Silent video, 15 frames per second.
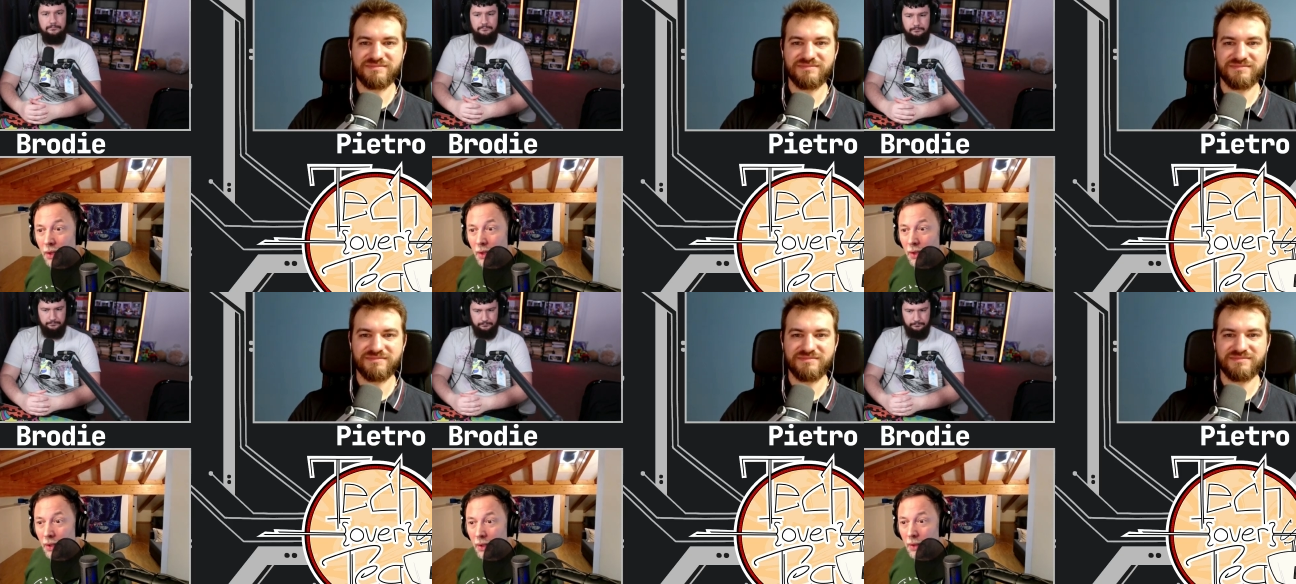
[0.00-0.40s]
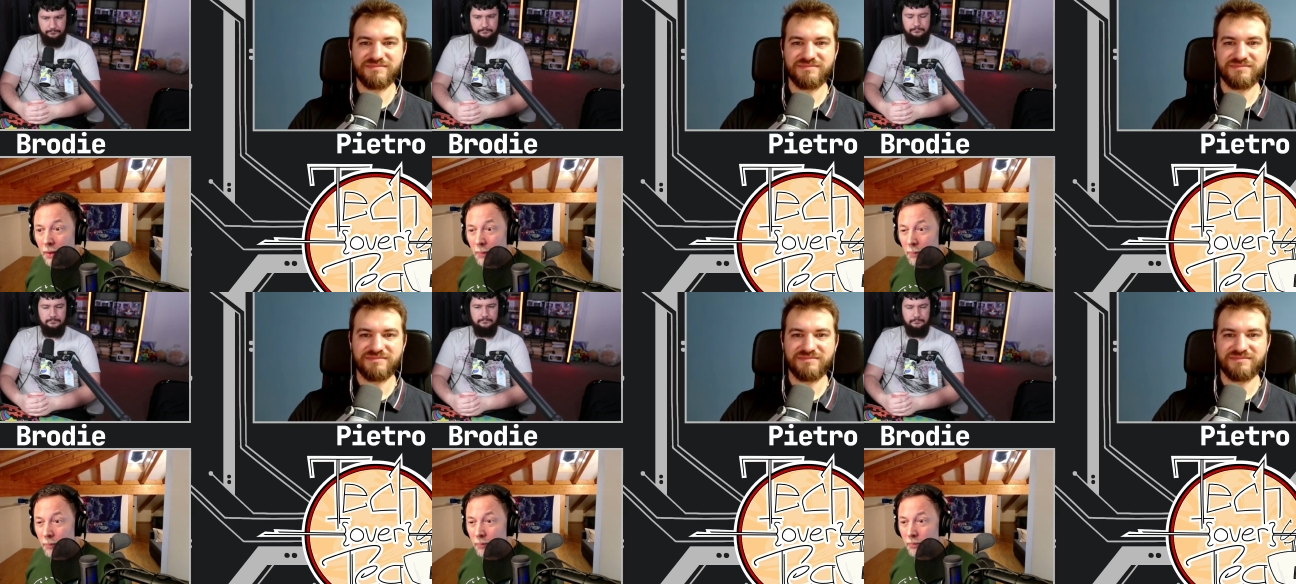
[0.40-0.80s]

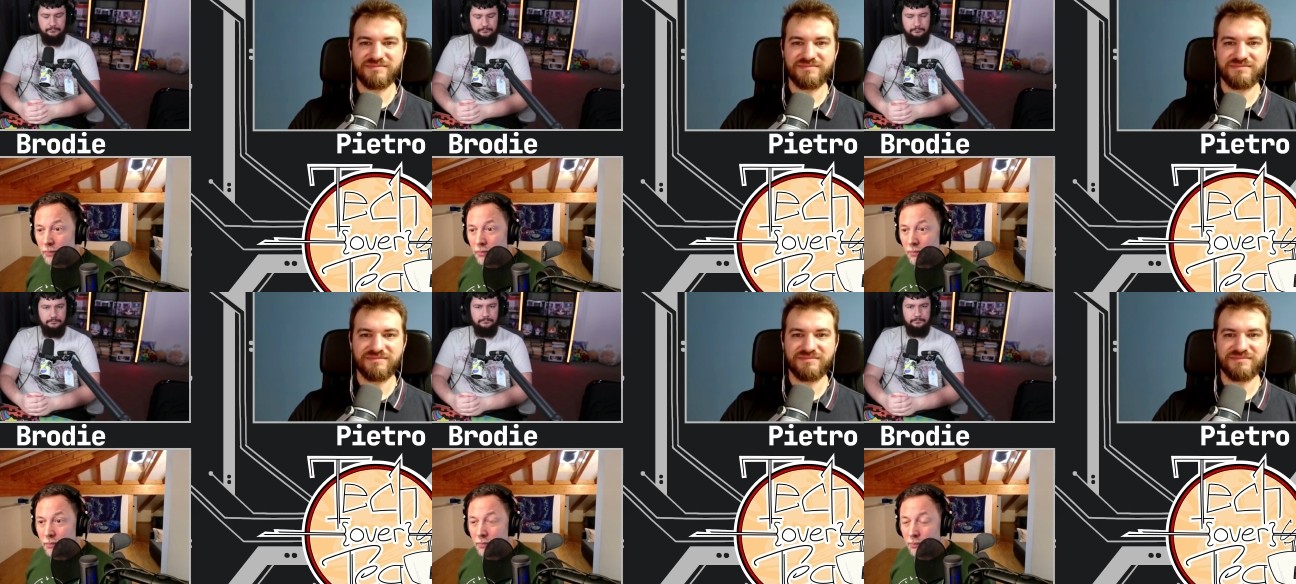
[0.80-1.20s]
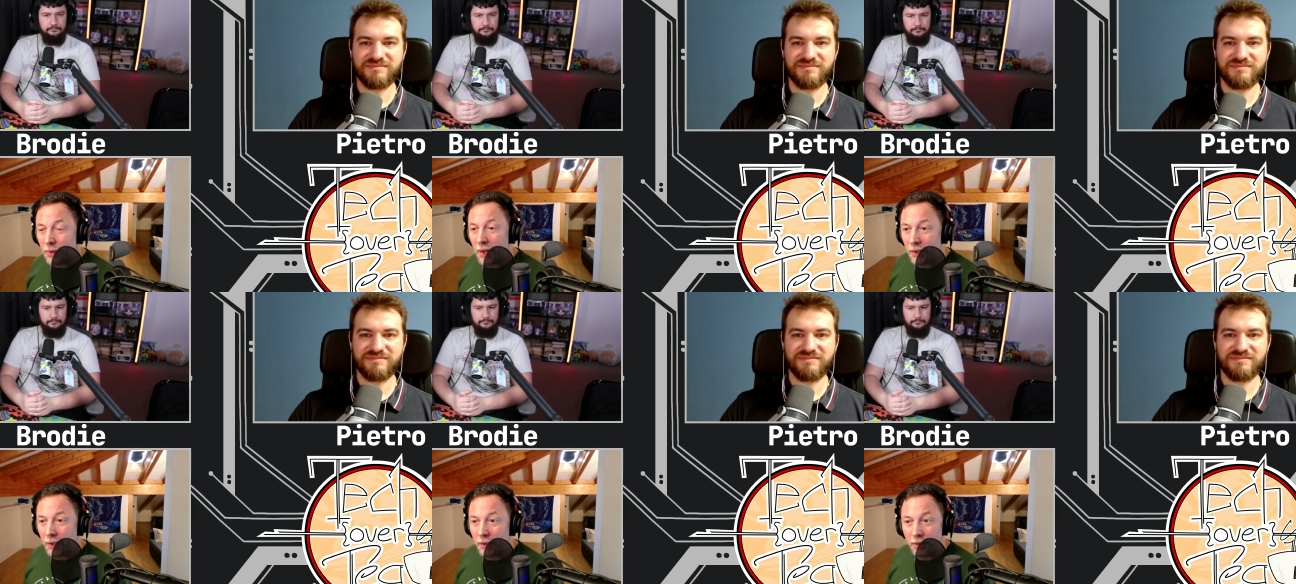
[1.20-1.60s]
Speaker 1: um,
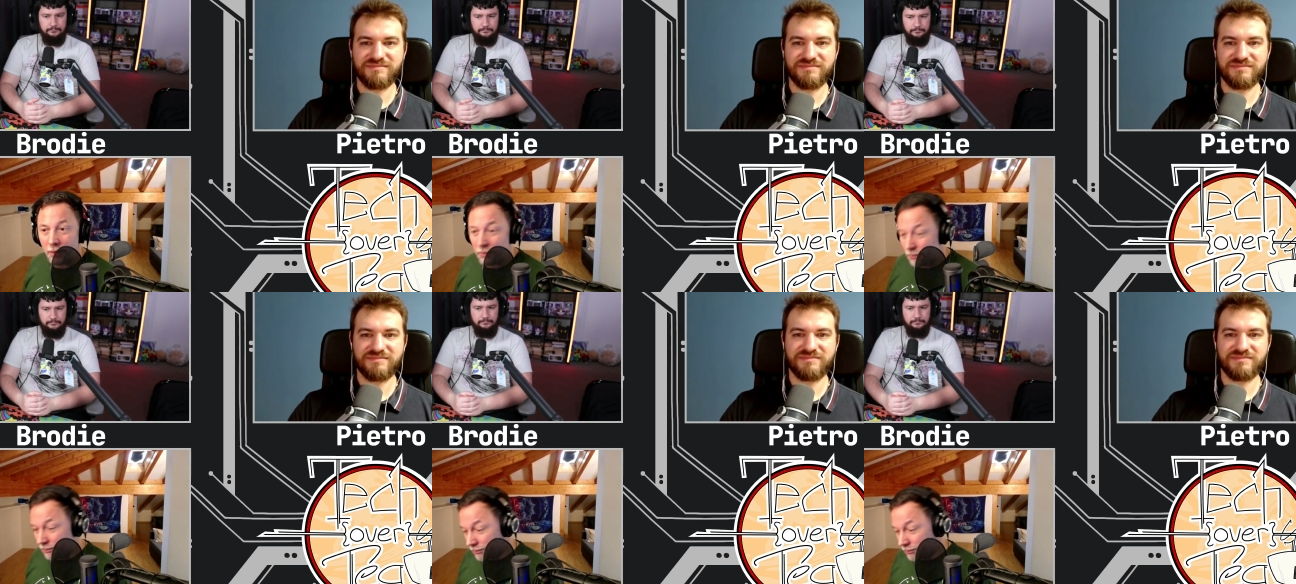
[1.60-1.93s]
by